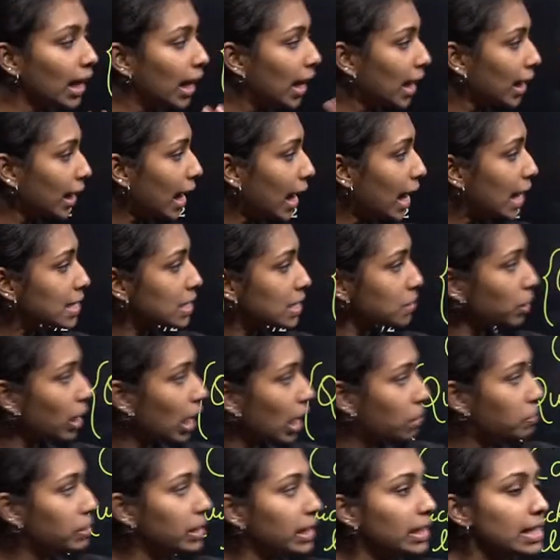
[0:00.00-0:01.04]
Calcium
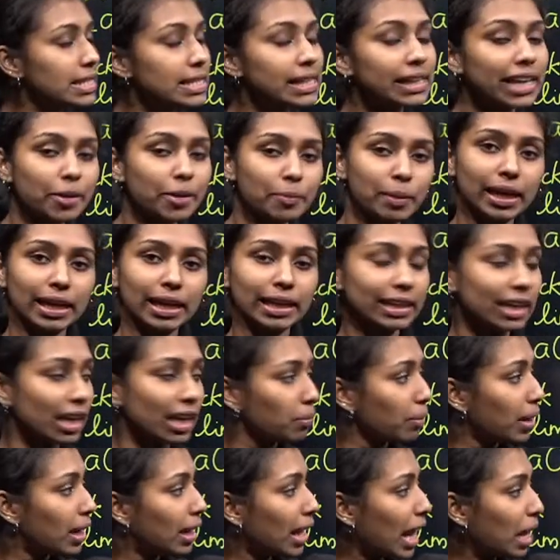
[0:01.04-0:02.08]
carbonate is a chemical name
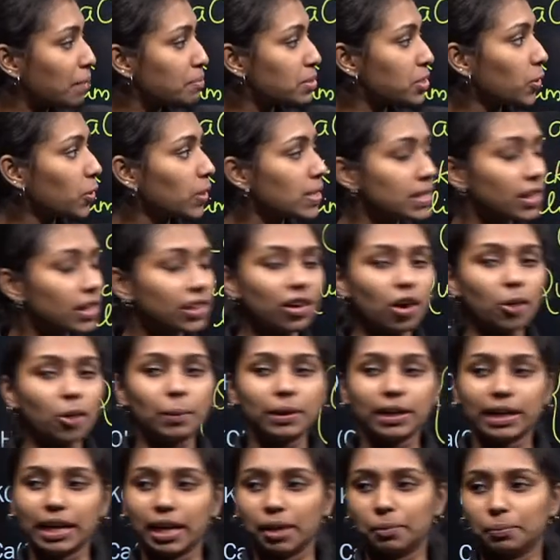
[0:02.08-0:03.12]
and limestone is a
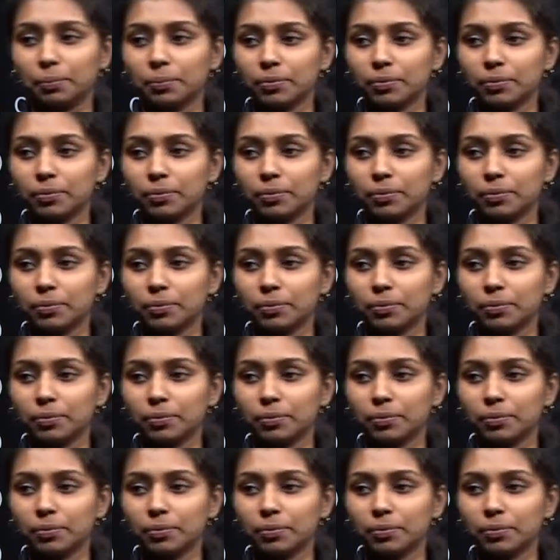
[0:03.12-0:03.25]
common name.